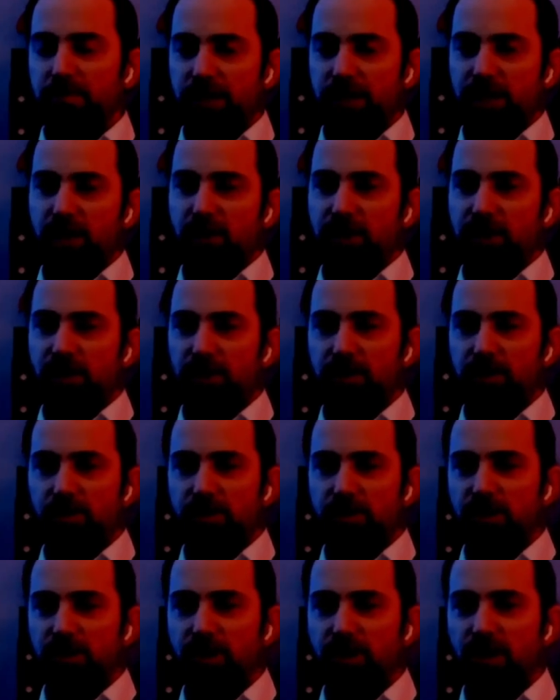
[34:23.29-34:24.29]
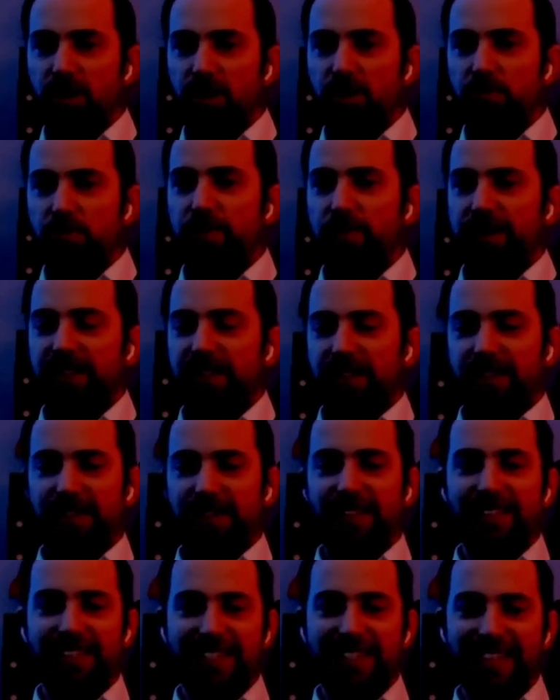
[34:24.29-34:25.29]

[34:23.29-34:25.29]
huge, but the